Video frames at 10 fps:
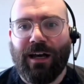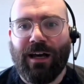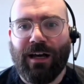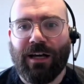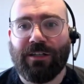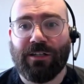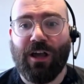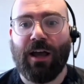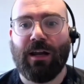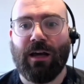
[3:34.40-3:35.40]
a
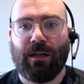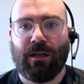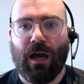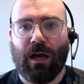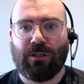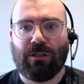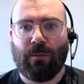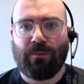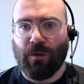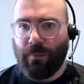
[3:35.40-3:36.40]
designer
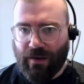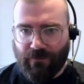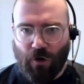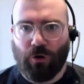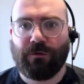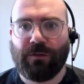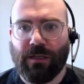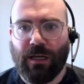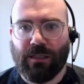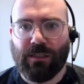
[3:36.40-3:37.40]
to be involved
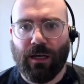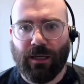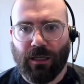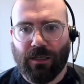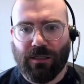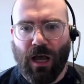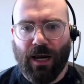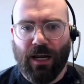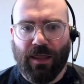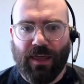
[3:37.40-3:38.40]
in circular
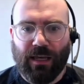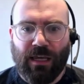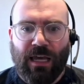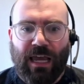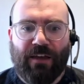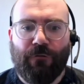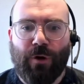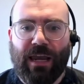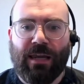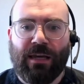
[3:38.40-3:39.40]
design. I think if
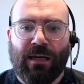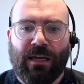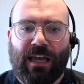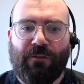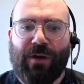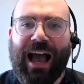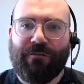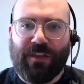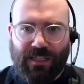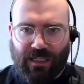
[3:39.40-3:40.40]
we have
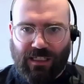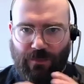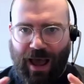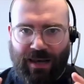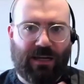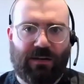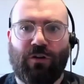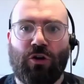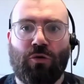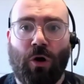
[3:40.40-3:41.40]
this expanded
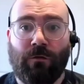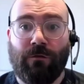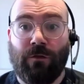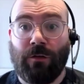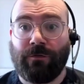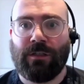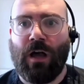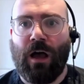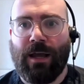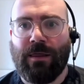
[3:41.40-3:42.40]
view of
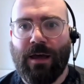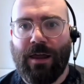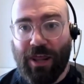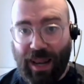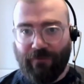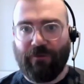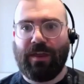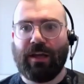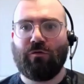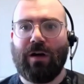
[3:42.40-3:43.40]
design that
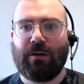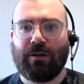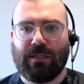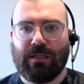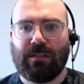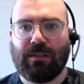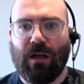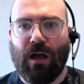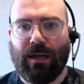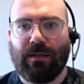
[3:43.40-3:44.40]
everything around us is
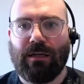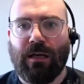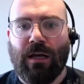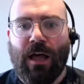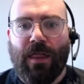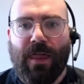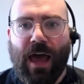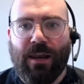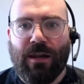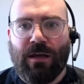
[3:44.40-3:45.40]
designed,
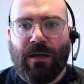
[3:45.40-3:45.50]
then